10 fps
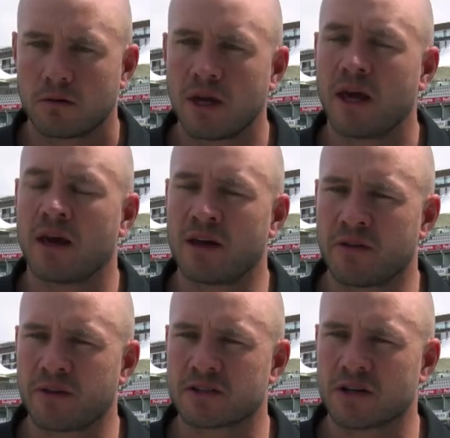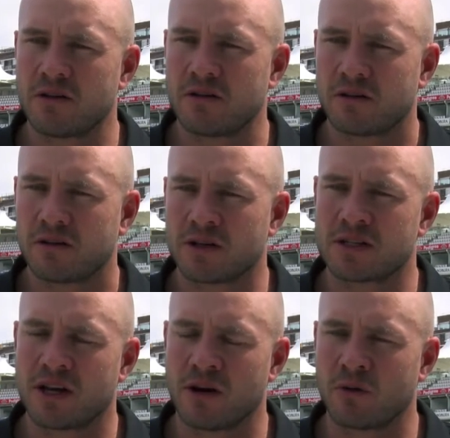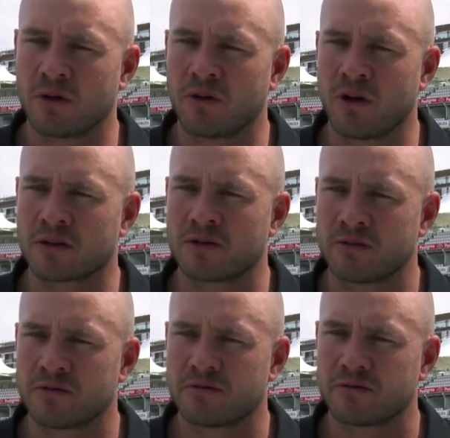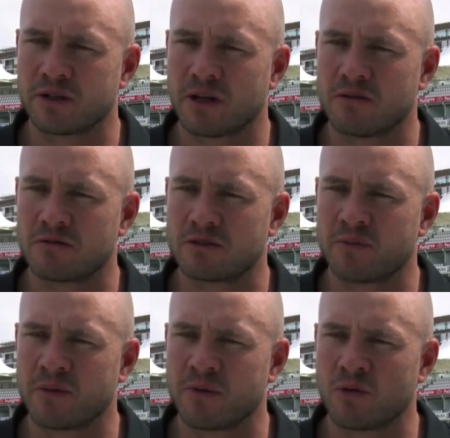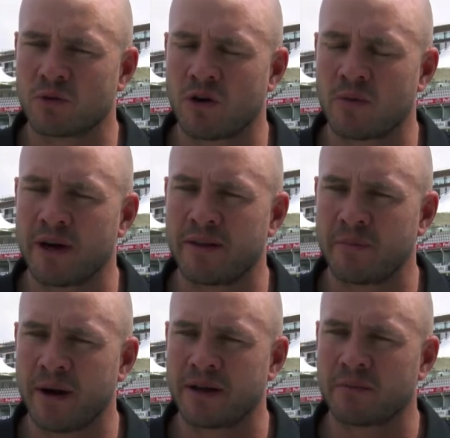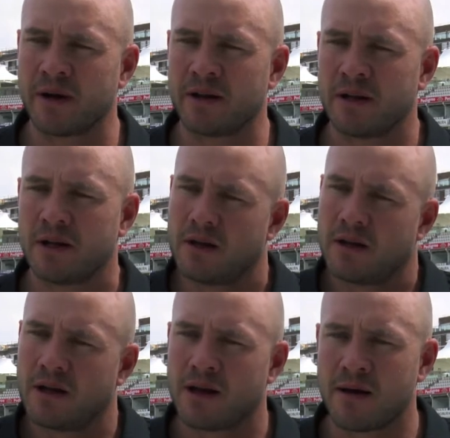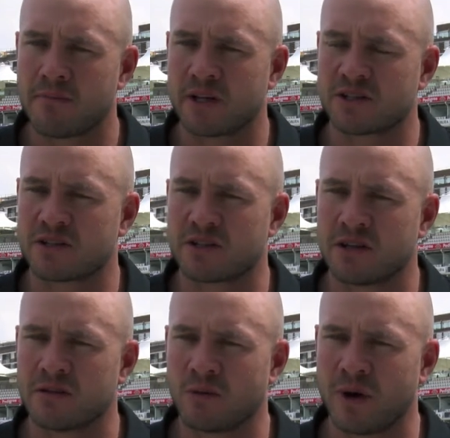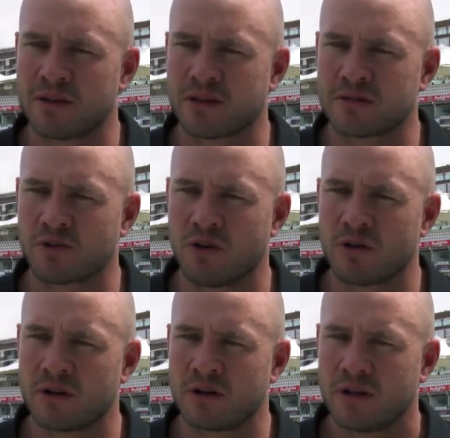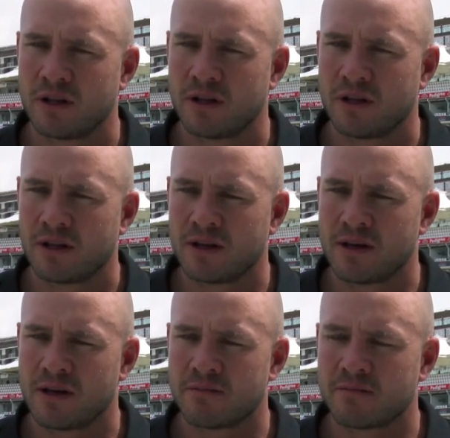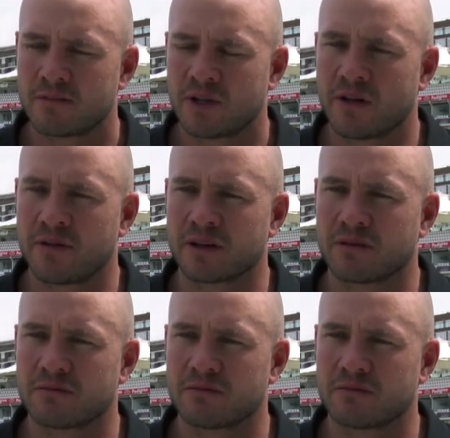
Yeah, yeah, I think so. Like you say, I would have liked to have, you know, spent a bit more time out there batting, but um, that's just the the way things have gone. And um, you know, I think,